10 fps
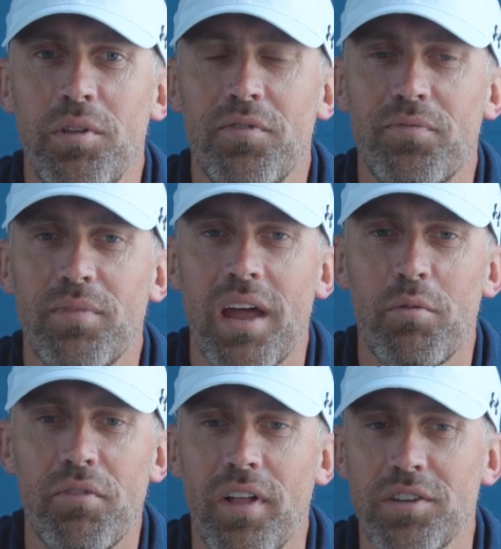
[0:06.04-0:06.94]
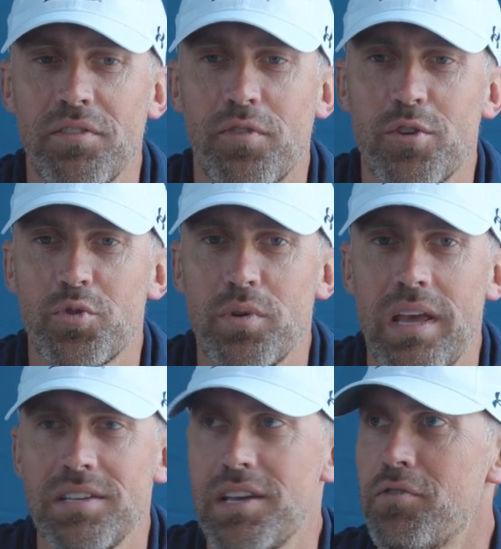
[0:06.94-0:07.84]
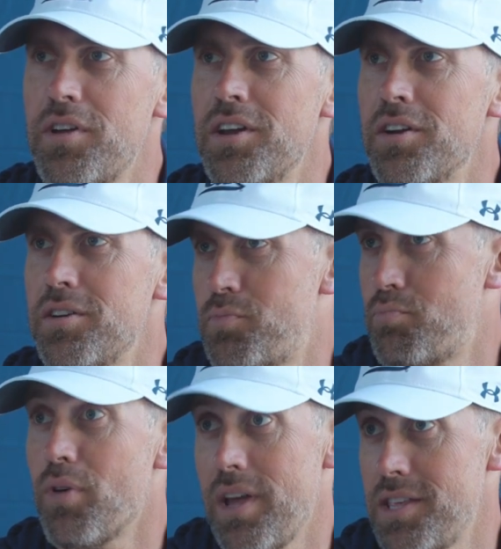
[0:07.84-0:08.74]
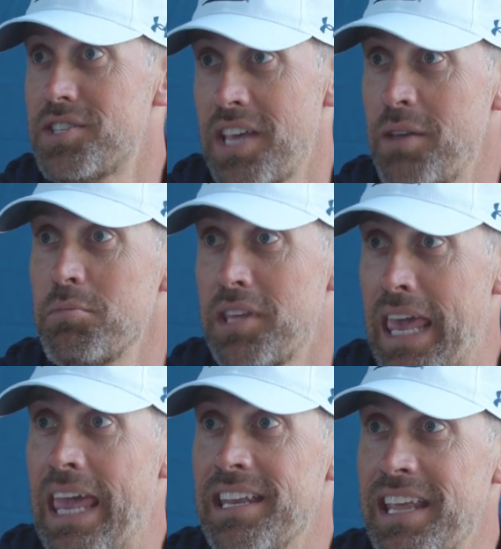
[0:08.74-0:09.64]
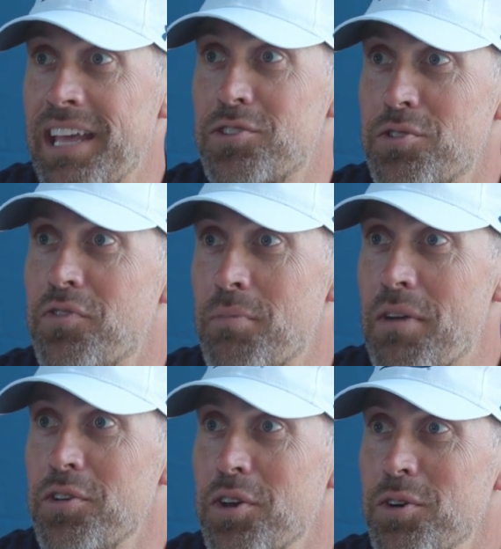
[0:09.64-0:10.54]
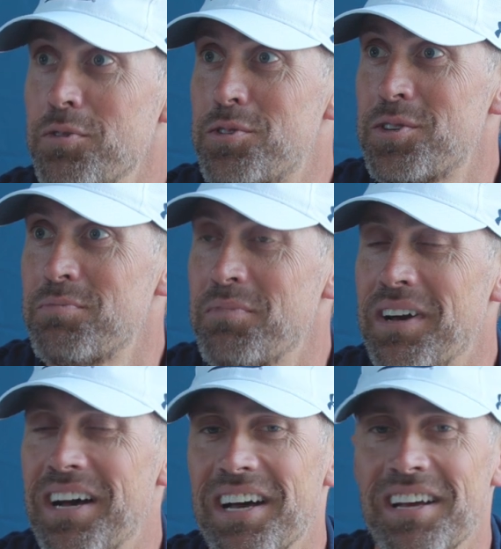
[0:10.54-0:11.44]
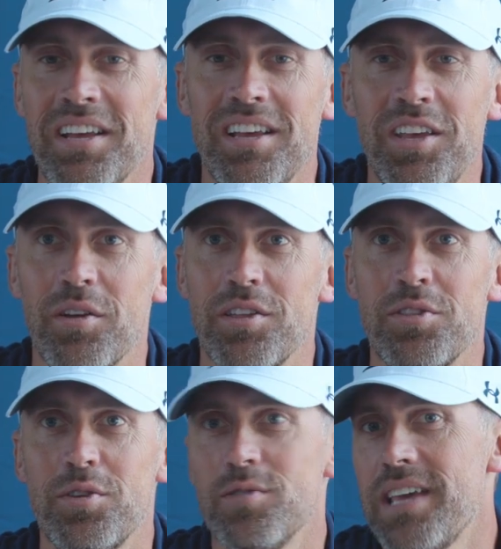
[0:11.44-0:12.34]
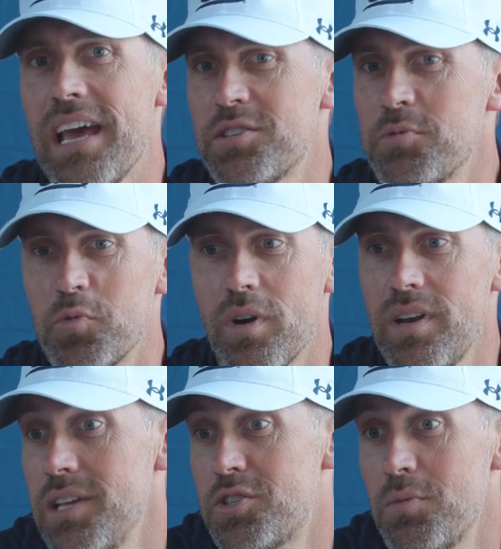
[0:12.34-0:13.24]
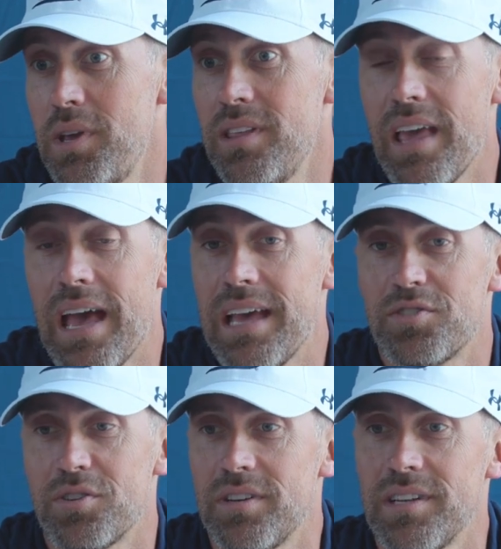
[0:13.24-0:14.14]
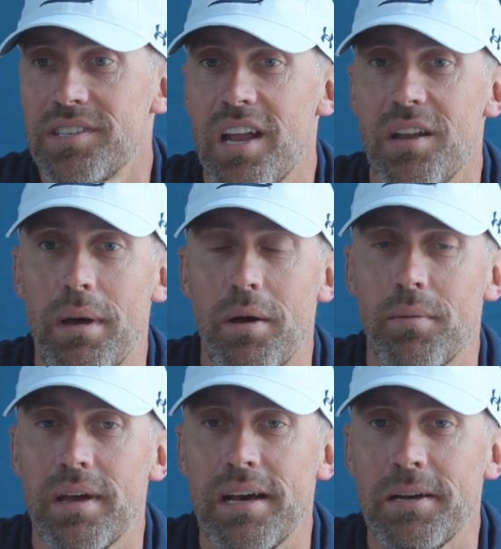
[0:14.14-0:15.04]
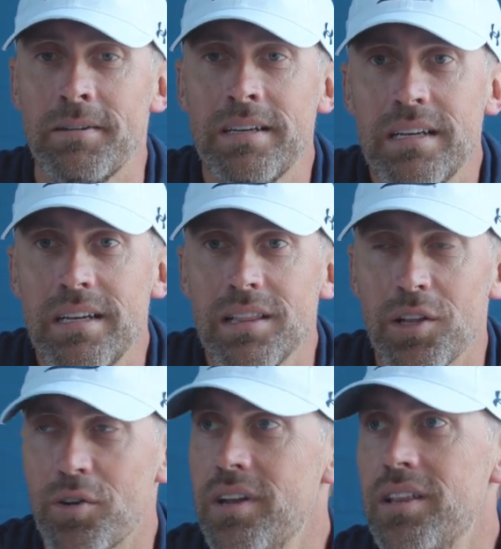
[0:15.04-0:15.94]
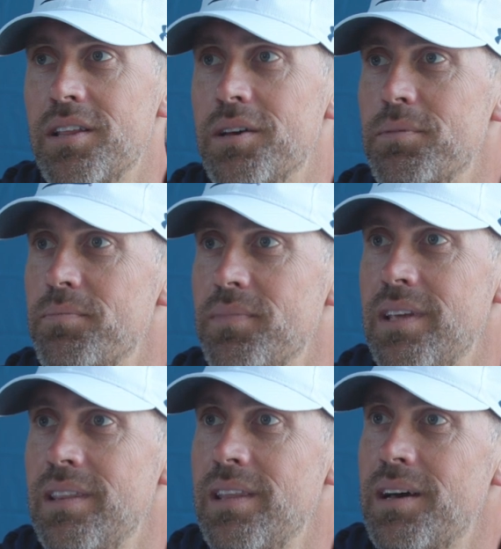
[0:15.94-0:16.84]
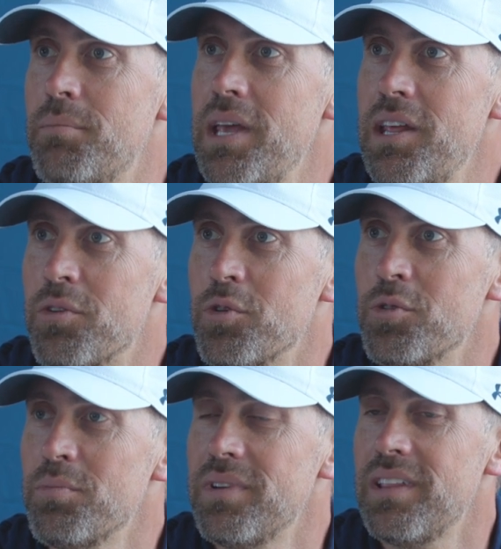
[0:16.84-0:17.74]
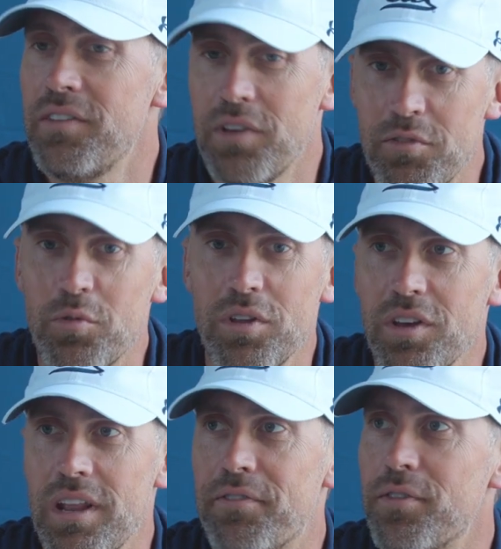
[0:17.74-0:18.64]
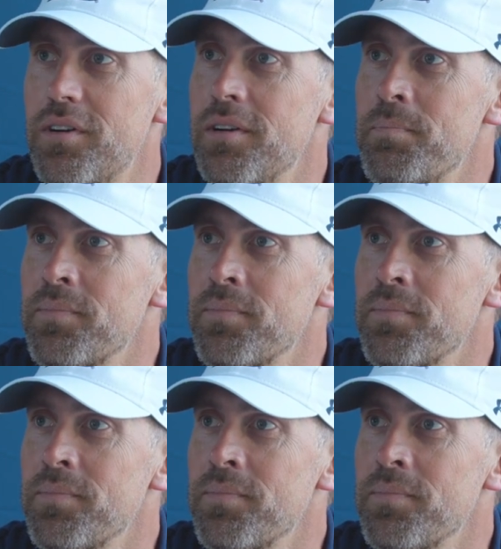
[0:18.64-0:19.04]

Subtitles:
when you kind of reflect on the first 3 days every year, probably the same canned answer from every coach. You know, the enthusiasm is where it needs to be. The guys are excited about learning in the meeting room, and they've given really good effort.